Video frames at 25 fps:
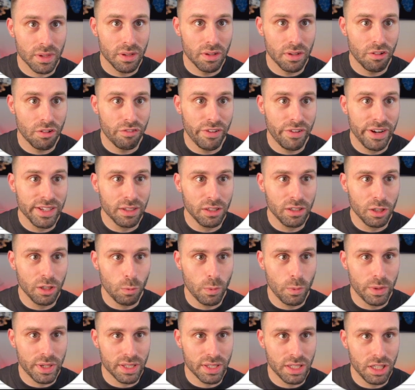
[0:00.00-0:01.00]
finally, we
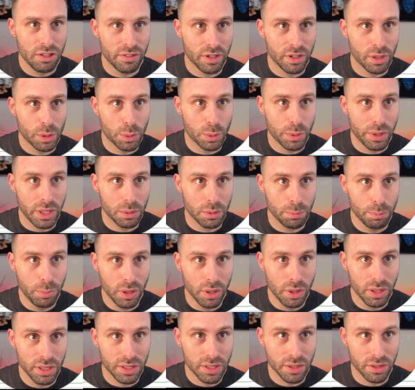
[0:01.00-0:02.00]
can even create
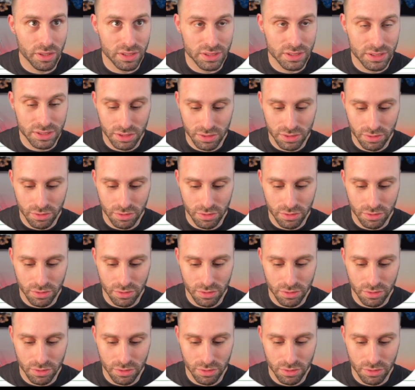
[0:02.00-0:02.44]
polygons.